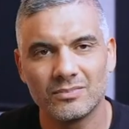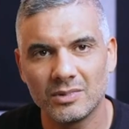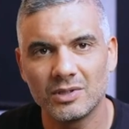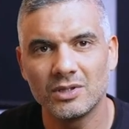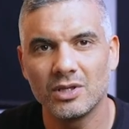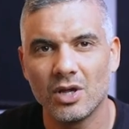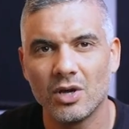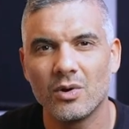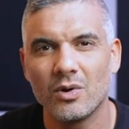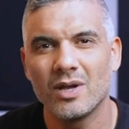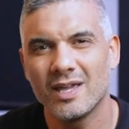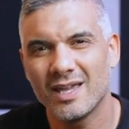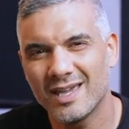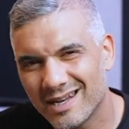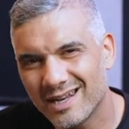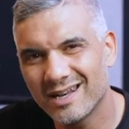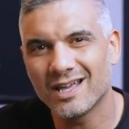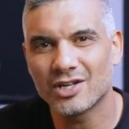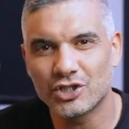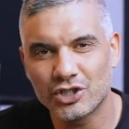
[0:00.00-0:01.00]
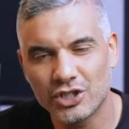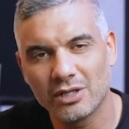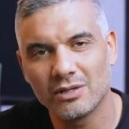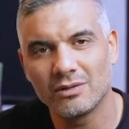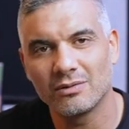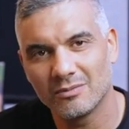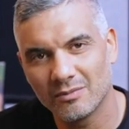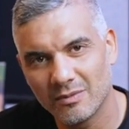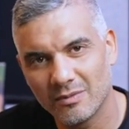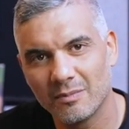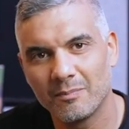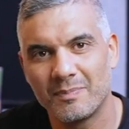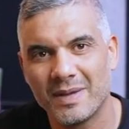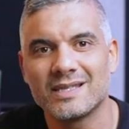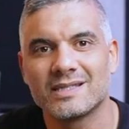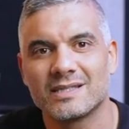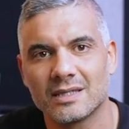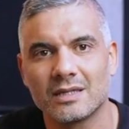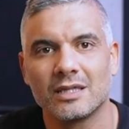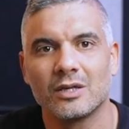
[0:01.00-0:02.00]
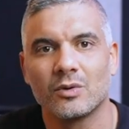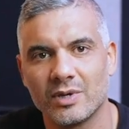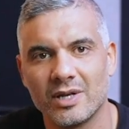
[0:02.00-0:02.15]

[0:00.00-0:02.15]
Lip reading: In a nutshell, basically we're